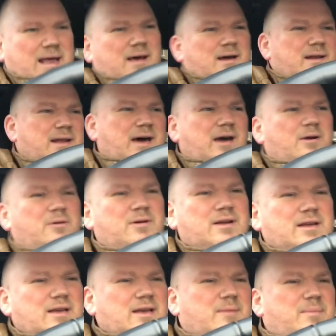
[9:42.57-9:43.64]
I know
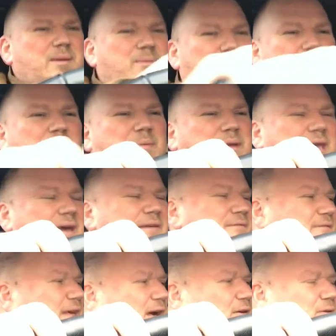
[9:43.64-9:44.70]
people are probably getting
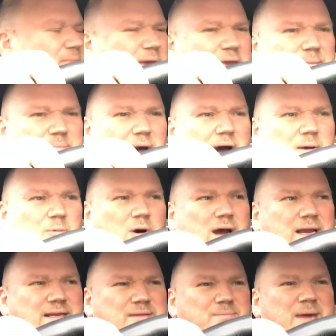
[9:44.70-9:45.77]
fed up with me, but I
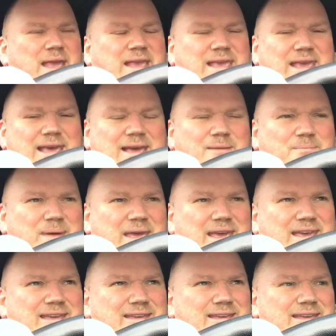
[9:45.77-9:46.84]
wanted to make it a bit
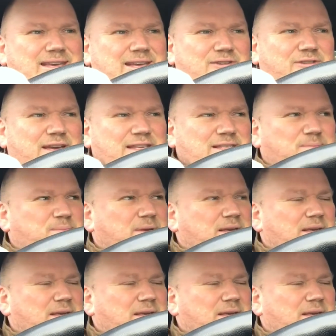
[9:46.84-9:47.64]
crisp,